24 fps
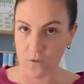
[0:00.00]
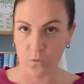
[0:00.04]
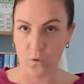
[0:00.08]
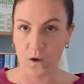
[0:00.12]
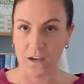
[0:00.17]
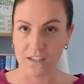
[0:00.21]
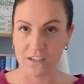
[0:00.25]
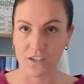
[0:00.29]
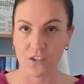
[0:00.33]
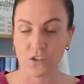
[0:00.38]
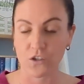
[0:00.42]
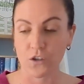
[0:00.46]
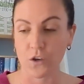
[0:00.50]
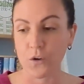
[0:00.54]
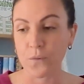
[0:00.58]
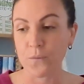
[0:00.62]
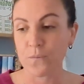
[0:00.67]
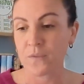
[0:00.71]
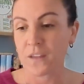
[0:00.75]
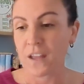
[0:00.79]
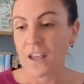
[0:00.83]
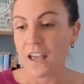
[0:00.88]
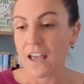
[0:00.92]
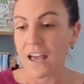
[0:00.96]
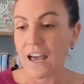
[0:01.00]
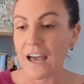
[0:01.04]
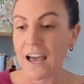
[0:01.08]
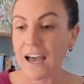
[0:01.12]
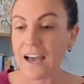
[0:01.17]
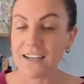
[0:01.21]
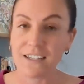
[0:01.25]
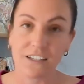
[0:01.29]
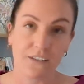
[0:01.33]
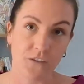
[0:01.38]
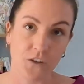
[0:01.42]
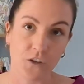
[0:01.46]
at once. So
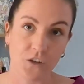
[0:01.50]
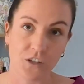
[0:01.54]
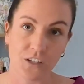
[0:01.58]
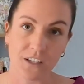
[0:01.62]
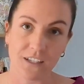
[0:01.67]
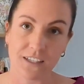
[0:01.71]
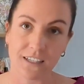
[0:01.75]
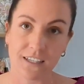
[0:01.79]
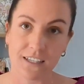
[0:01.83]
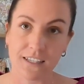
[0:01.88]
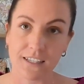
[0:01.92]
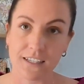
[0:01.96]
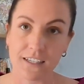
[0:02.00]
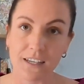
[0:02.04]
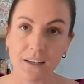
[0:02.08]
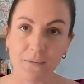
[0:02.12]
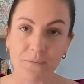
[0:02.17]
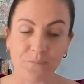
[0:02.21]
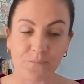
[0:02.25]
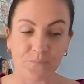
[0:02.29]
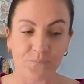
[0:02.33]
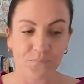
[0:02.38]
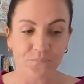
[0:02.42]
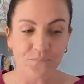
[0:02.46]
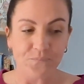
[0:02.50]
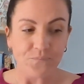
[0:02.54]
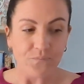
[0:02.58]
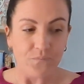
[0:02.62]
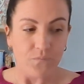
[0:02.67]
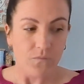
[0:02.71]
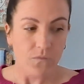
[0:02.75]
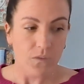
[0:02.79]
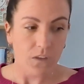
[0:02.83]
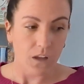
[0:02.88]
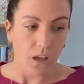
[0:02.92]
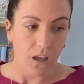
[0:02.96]
as a virtual assistant,
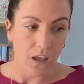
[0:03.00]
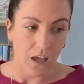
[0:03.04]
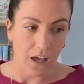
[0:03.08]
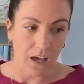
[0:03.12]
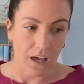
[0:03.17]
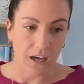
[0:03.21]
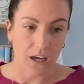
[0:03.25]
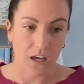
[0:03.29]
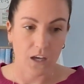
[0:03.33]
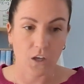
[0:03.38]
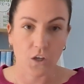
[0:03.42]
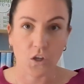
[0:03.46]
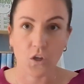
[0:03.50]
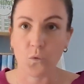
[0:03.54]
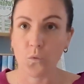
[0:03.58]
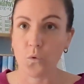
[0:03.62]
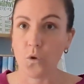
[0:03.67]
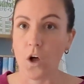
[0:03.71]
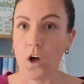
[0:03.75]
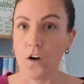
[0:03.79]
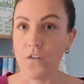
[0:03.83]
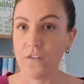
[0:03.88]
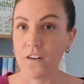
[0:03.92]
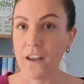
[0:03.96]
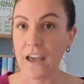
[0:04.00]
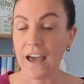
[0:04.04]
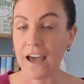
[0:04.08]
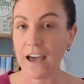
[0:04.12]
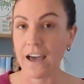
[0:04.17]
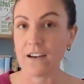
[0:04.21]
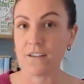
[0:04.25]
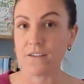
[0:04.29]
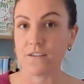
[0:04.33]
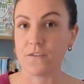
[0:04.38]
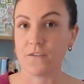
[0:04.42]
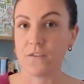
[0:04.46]
you will often
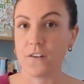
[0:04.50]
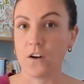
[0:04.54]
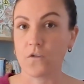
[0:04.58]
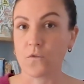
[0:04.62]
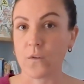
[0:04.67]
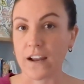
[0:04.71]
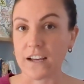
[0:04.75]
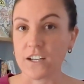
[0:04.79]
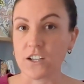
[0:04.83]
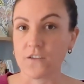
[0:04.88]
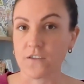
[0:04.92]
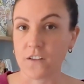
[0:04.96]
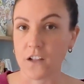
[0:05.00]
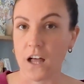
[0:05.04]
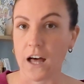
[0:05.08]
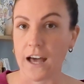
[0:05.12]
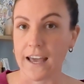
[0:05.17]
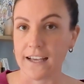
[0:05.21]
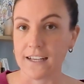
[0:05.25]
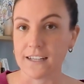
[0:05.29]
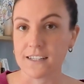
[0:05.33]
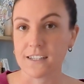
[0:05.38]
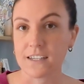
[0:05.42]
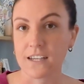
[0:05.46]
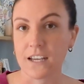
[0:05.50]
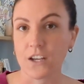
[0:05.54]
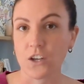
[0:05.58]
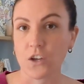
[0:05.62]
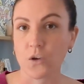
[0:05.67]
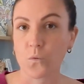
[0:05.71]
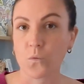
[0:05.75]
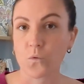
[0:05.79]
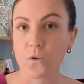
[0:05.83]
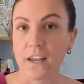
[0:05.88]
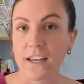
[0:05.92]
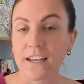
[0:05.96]
have a range of clients, and
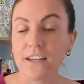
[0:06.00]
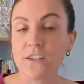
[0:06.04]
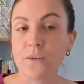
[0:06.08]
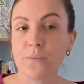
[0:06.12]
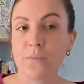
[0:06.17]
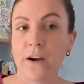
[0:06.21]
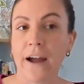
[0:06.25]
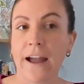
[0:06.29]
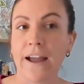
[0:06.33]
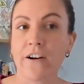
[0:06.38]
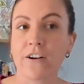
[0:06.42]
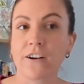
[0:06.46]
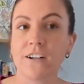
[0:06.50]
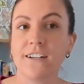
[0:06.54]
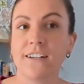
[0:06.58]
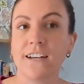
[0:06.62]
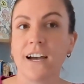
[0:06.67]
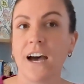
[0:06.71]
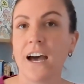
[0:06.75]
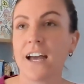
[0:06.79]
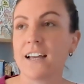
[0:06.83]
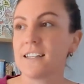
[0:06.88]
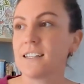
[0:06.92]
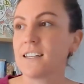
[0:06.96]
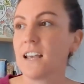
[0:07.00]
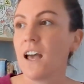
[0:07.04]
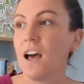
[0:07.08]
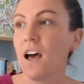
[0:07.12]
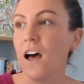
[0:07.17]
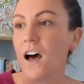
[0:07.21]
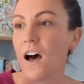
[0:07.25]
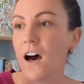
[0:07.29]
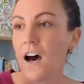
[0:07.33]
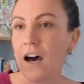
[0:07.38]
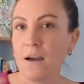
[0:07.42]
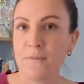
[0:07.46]
you will need to prioritize.
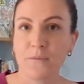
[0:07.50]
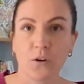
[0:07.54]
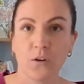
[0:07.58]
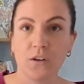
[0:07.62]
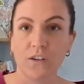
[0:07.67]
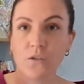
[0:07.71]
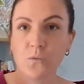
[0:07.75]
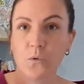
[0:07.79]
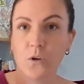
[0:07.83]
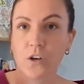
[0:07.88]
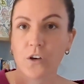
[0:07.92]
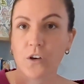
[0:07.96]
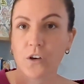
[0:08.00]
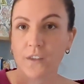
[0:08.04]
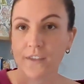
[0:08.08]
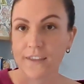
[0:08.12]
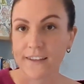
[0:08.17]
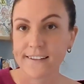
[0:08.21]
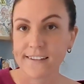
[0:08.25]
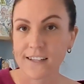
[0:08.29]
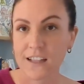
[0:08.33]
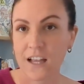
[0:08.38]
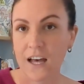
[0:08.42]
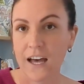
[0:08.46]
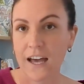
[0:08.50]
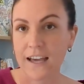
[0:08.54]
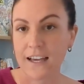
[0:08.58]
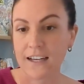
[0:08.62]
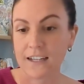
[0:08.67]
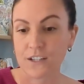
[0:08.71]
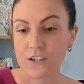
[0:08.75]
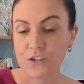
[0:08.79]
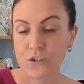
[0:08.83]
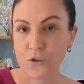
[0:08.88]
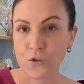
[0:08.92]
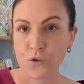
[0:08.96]
I'm going to work on this
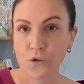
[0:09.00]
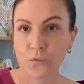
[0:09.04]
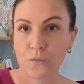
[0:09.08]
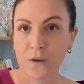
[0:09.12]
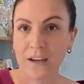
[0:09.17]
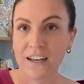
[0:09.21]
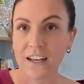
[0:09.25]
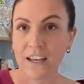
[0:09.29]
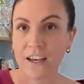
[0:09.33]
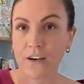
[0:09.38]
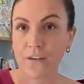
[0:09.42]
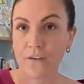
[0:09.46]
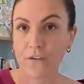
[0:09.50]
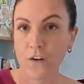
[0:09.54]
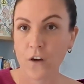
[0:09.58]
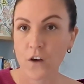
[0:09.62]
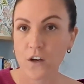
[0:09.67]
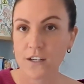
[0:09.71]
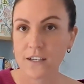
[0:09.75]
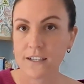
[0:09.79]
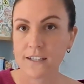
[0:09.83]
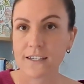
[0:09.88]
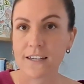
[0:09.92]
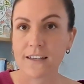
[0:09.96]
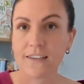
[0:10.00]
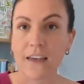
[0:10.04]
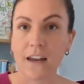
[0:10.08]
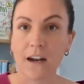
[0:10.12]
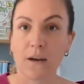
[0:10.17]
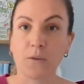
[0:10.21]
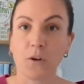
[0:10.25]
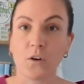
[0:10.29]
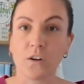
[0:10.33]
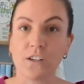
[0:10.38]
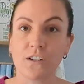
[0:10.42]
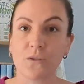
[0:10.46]
client's social media first, then
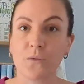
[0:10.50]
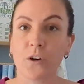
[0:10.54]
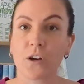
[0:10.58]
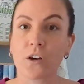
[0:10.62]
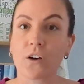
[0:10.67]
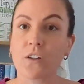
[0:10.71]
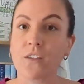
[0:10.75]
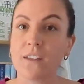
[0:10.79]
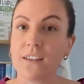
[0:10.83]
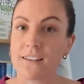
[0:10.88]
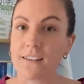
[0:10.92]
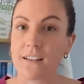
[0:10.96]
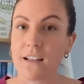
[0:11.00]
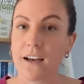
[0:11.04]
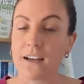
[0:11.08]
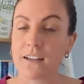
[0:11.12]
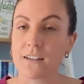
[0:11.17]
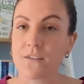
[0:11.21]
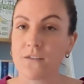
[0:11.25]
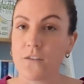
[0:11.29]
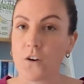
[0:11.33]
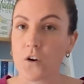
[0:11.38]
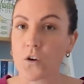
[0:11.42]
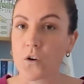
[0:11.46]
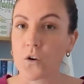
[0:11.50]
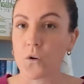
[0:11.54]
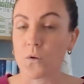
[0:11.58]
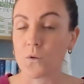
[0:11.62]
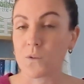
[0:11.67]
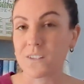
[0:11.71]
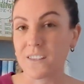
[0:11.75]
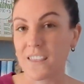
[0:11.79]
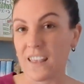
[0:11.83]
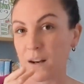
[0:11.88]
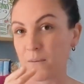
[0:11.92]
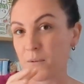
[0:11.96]
I'm going to work on this client's phone
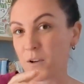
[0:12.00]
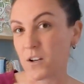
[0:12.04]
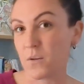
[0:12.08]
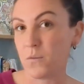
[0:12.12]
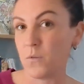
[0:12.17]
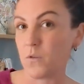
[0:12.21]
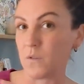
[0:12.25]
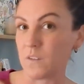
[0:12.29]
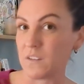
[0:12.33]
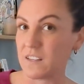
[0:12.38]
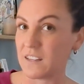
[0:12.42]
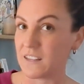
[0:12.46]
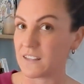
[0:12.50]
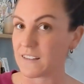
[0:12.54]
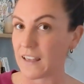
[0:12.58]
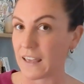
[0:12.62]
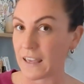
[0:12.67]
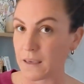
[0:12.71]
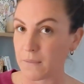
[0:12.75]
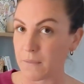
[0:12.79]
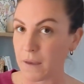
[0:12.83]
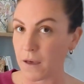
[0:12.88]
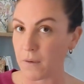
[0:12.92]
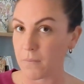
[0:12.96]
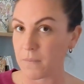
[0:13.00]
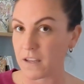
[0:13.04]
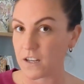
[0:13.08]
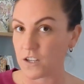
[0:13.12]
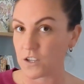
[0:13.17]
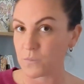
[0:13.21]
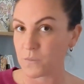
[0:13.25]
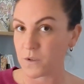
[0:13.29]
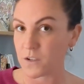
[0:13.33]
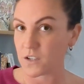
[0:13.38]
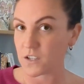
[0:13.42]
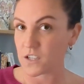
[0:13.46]
calls, then I'm going to move into this email
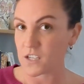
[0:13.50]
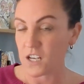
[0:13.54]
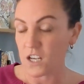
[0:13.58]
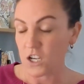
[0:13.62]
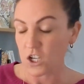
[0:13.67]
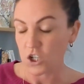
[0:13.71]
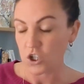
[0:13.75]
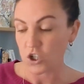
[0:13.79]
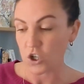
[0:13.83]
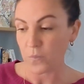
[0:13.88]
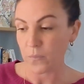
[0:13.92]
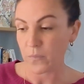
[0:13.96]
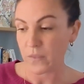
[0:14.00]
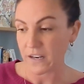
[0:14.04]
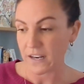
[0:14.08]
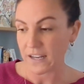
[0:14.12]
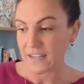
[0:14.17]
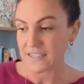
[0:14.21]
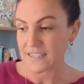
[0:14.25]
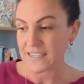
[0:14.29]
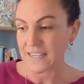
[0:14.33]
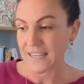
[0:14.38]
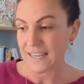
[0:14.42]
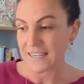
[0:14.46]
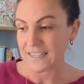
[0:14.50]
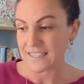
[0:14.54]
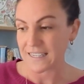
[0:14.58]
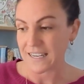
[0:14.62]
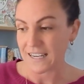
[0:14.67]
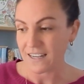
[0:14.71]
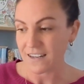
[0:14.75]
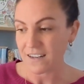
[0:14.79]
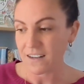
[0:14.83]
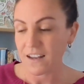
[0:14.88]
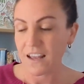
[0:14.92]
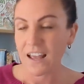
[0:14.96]
management job that needs to get
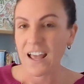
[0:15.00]
done.